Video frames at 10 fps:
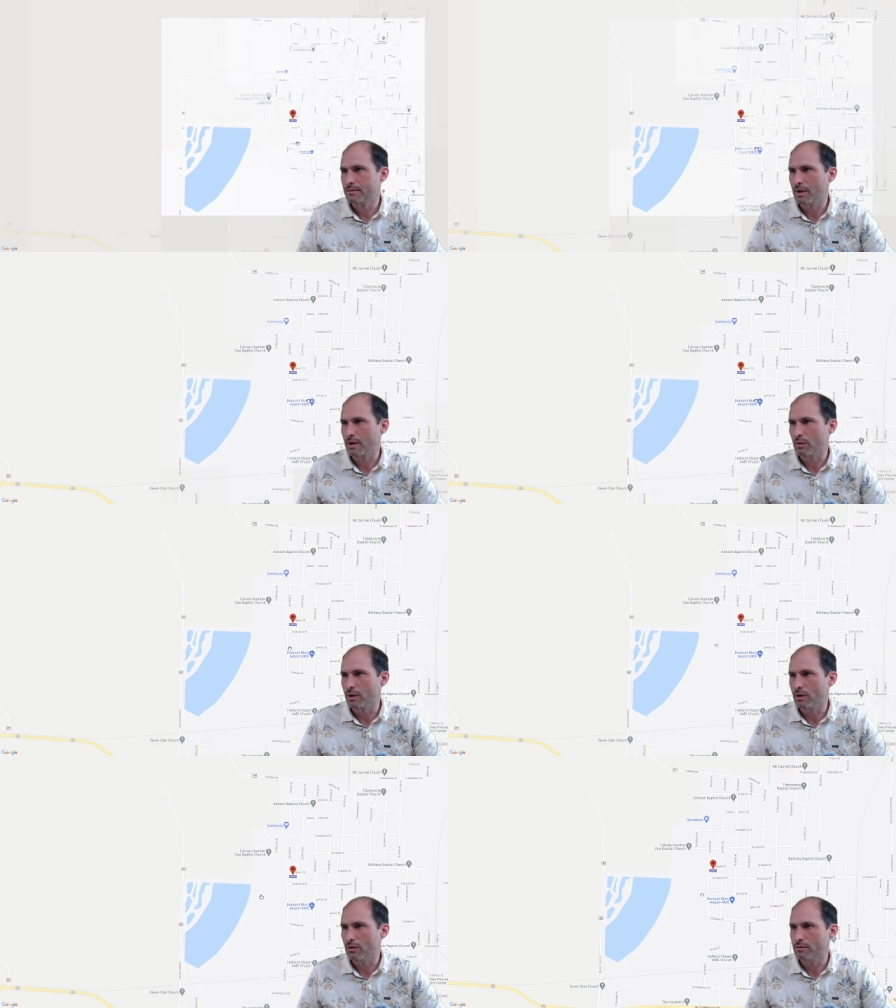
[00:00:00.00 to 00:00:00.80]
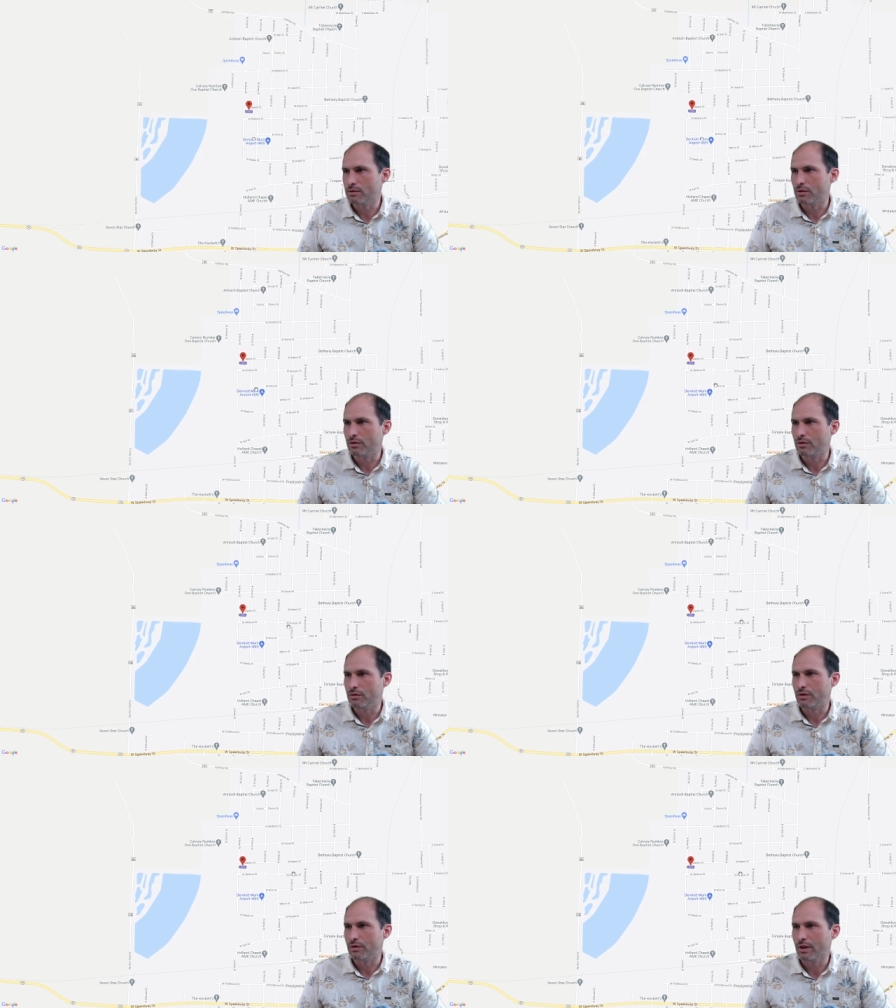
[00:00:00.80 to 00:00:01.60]
There we go. We'll just
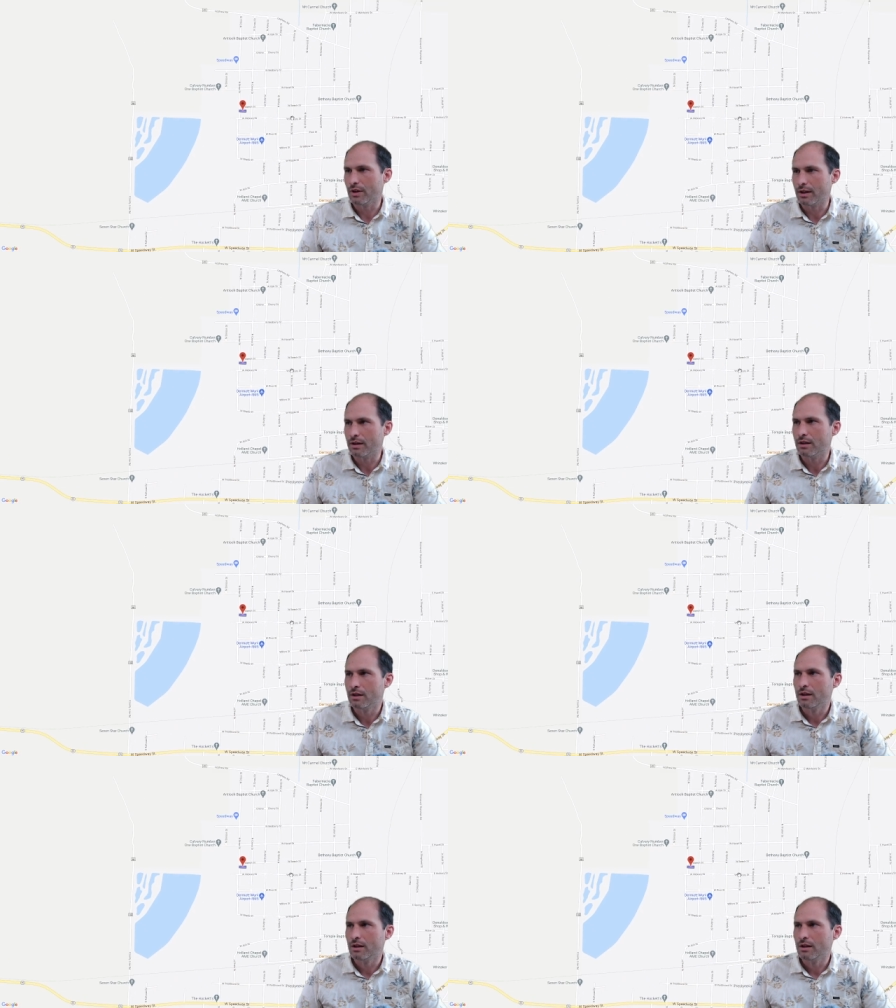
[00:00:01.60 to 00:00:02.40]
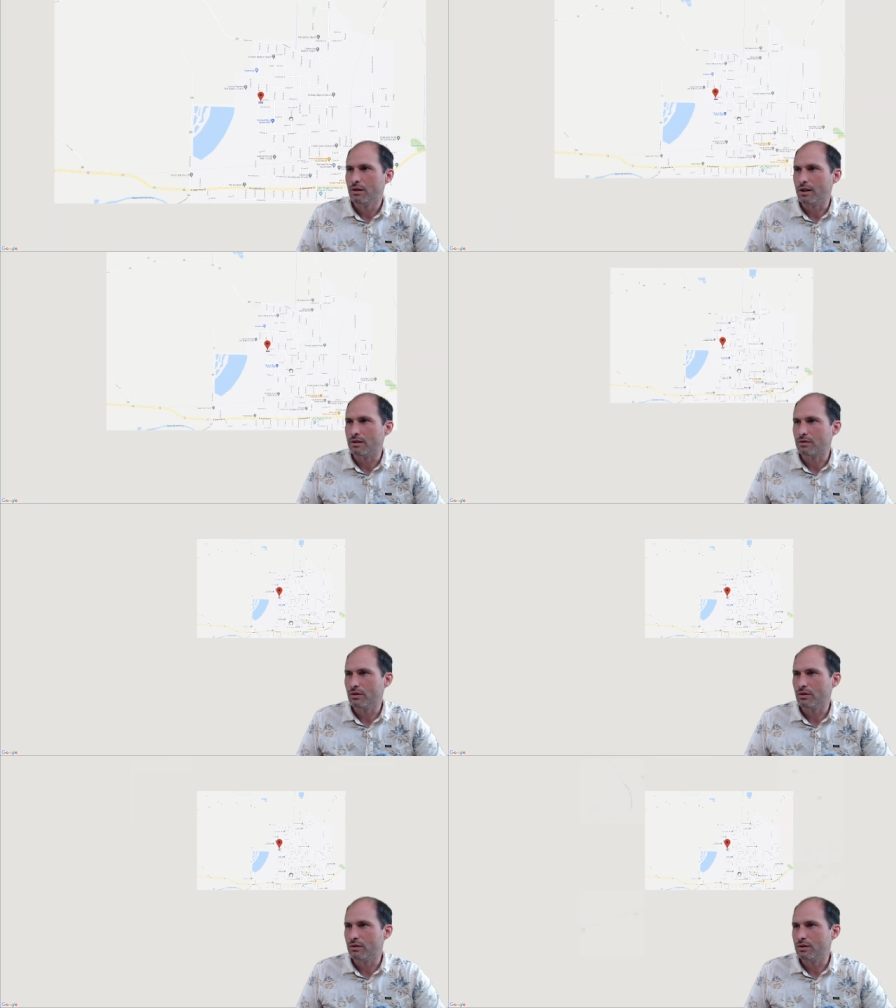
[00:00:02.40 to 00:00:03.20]
use the slider. Okay,
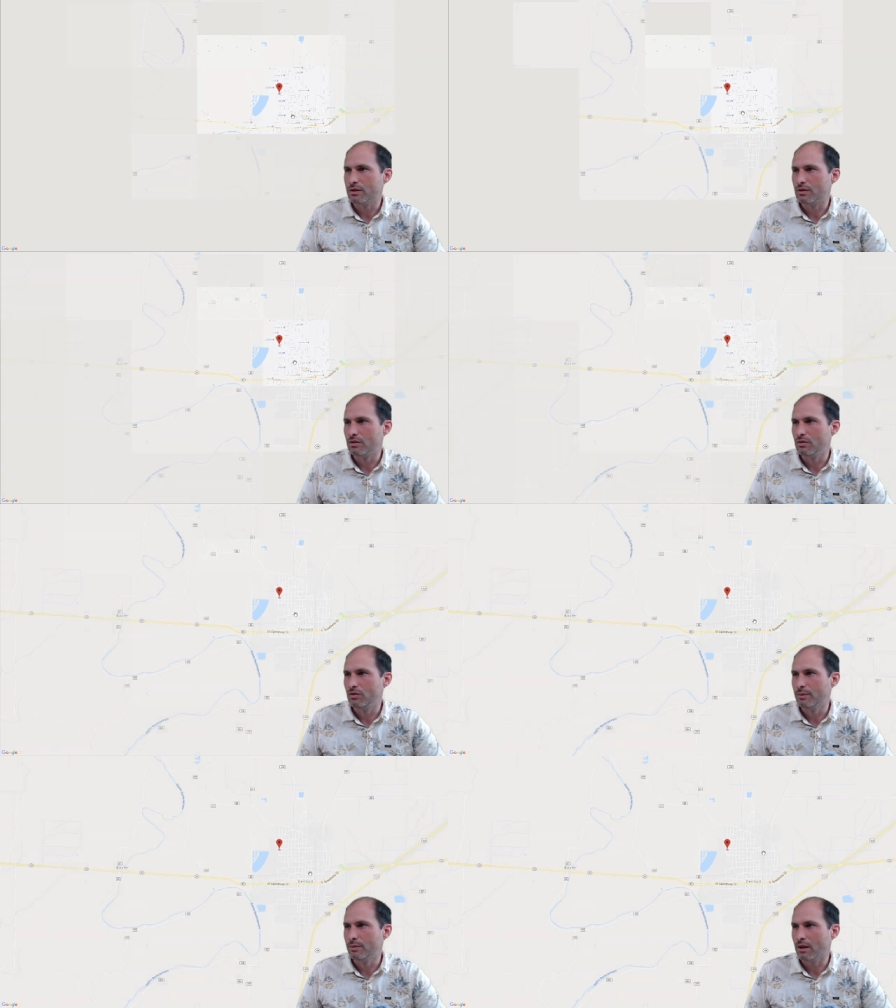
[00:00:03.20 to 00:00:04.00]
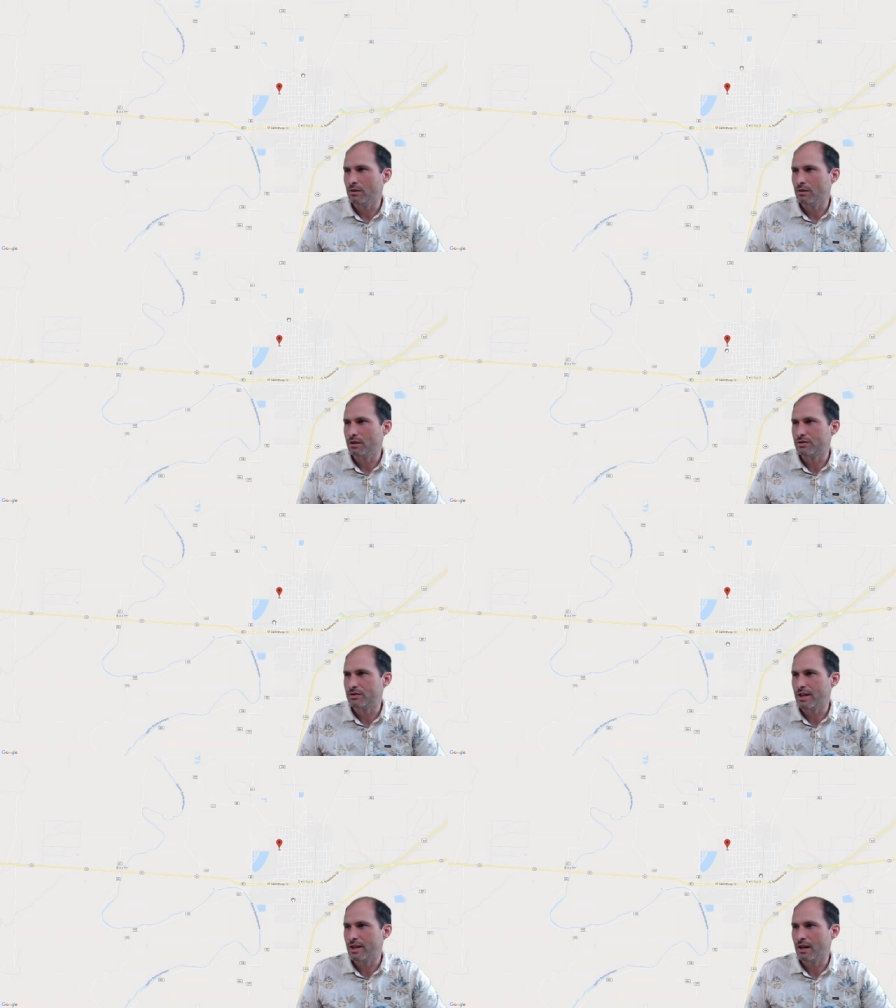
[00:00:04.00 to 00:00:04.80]
so zoom out. Here's
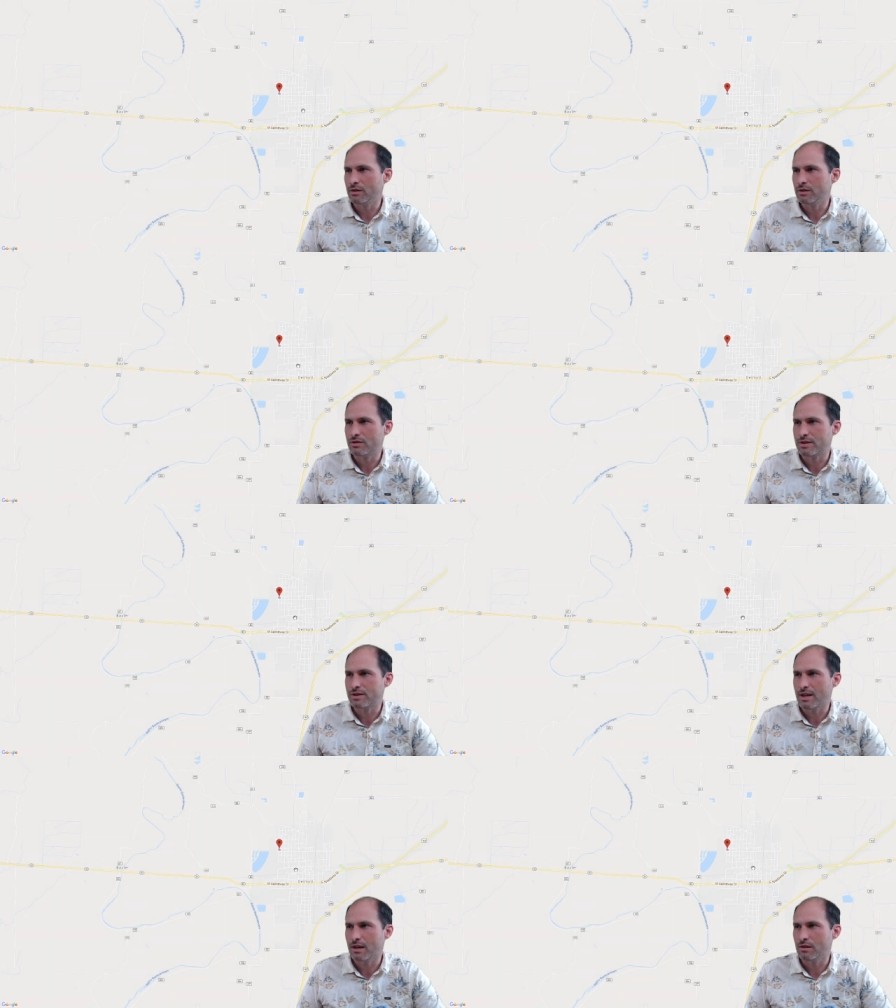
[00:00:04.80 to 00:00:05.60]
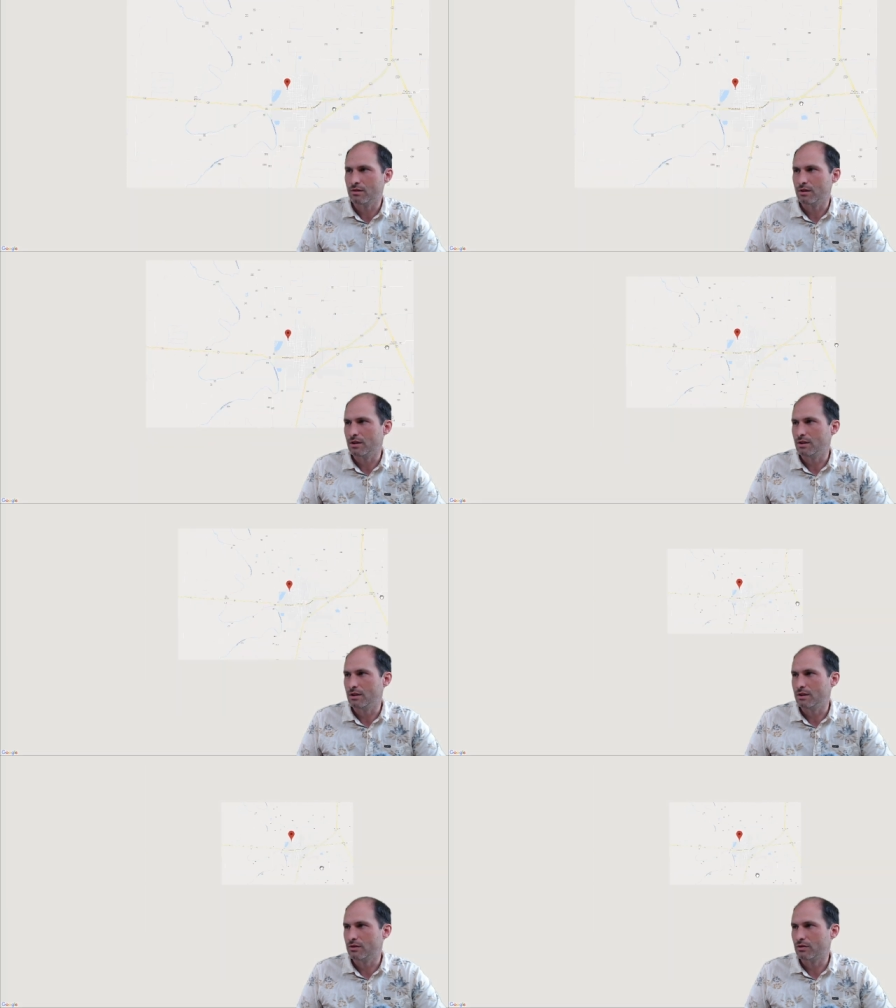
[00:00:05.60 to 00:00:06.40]
the town, here's the town,
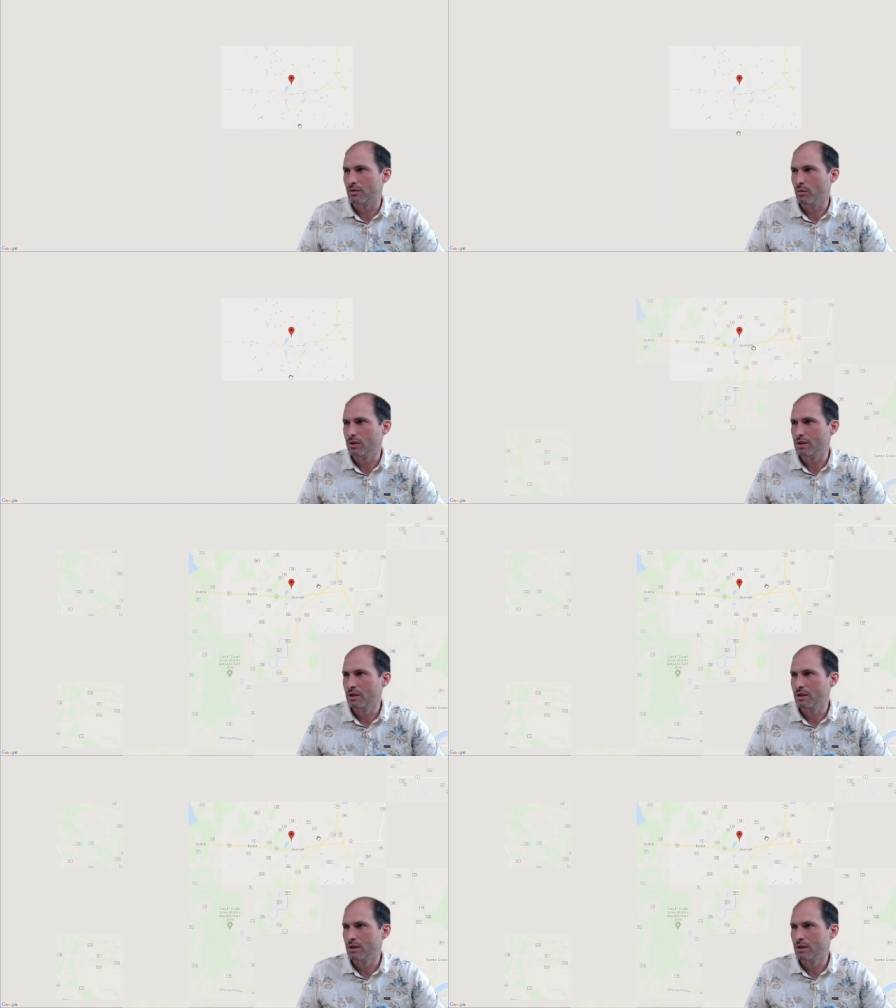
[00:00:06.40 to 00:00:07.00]
and here's the one,